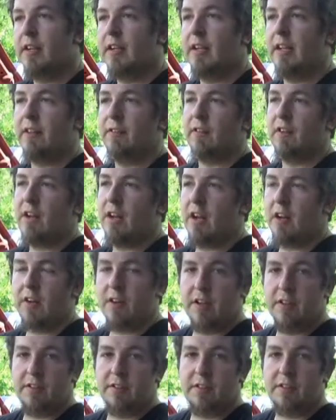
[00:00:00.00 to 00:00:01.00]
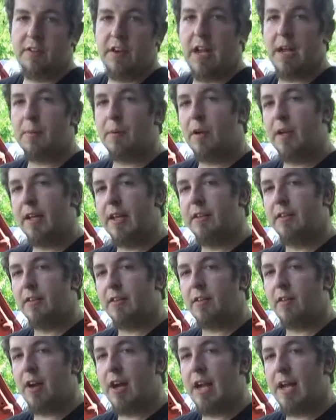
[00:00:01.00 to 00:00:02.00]
Now if you're not already subscribed, go ahead and
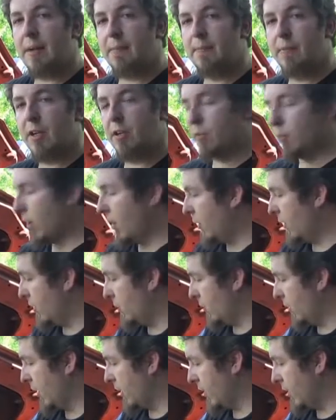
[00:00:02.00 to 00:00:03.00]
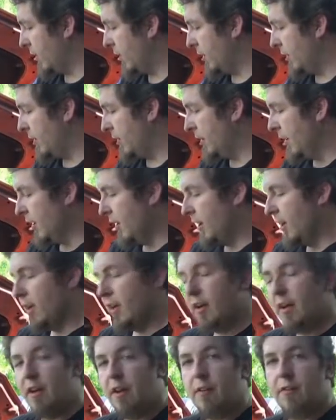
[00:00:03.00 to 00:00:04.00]
subscribe, because we're always working on
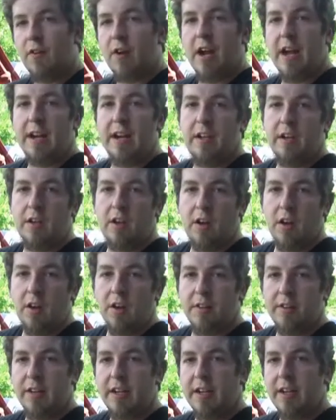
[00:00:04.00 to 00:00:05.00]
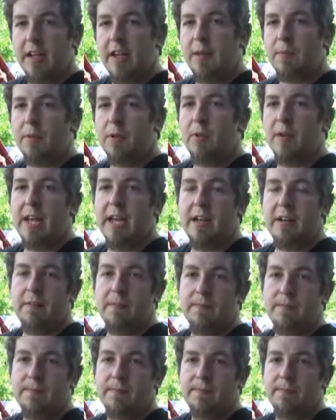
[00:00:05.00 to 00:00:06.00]
a variety of cars that can help you out.
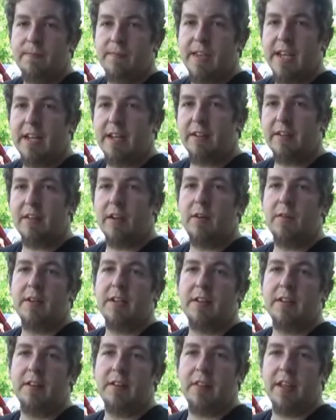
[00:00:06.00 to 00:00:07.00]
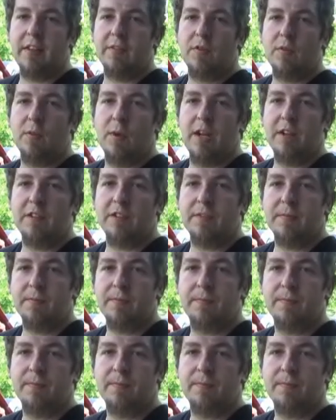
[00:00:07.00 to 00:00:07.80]
And as always, thanks for watching.